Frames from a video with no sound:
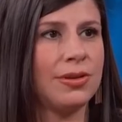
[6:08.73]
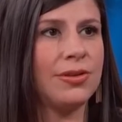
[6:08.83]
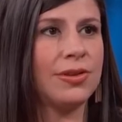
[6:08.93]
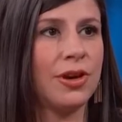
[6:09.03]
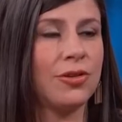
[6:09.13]

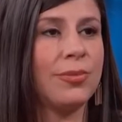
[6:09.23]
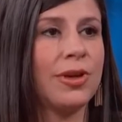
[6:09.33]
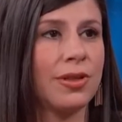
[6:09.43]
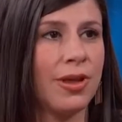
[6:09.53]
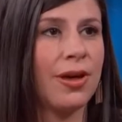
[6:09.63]
It scared
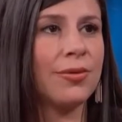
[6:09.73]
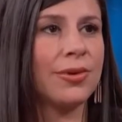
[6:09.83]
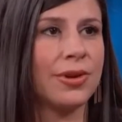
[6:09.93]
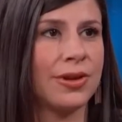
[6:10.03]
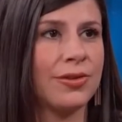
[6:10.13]
me a lot
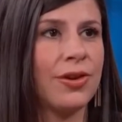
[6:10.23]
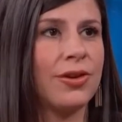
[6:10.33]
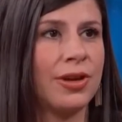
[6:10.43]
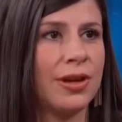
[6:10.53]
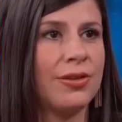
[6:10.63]
when I
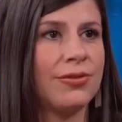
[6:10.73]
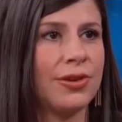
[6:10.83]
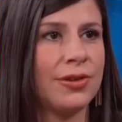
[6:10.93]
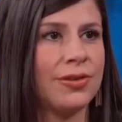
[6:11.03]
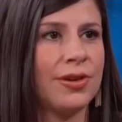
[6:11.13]
started getting
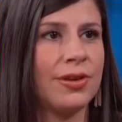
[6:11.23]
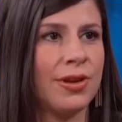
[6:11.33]
fuzzy,